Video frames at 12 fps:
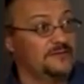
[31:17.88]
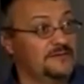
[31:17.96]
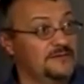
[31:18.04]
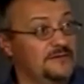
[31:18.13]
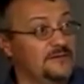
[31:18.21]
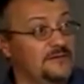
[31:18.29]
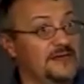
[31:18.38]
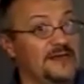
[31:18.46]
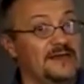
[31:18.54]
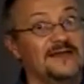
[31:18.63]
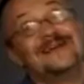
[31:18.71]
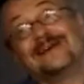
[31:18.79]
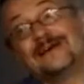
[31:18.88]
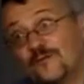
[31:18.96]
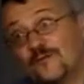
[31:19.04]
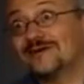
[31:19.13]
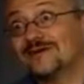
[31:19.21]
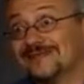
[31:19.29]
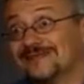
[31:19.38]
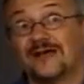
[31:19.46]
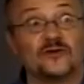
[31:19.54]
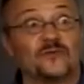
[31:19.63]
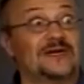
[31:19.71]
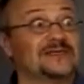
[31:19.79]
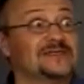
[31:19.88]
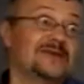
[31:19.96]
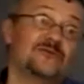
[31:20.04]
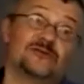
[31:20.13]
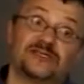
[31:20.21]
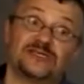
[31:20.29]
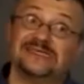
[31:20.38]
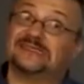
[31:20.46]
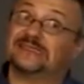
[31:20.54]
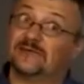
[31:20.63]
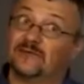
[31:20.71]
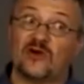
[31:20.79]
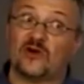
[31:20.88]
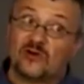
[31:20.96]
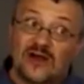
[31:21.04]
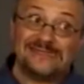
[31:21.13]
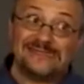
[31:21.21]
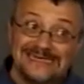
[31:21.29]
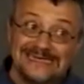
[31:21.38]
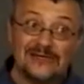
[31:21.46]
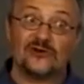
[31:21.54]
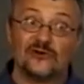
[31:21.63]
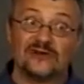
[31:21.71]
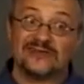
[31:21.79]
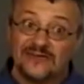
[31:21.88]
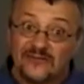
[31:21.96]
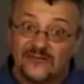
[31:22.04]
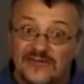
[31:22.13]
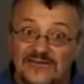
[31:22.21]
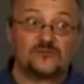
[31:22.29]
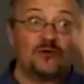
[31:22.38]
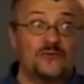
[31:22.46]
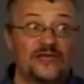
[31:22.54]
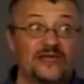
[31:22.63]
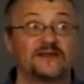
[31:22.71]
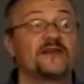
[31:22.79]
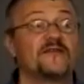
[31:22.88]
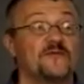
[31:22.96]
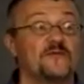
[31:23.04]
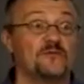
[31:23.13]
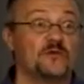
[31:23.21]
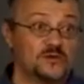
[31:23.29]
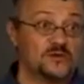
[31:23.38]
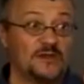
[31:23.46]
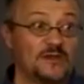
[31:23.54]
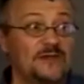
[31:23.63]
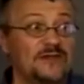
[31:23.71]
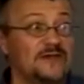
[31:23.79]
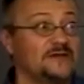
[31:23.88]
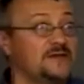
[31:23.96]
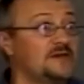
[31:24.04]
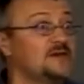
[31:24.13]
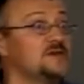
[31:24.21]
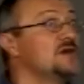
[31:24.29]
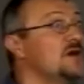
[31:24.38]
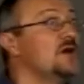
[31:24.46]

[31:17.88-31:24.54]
Okay? Of course, now you might say, well, geez, some of our crops need it early. You know, that's when we got to give them the boost. But let me tell you this.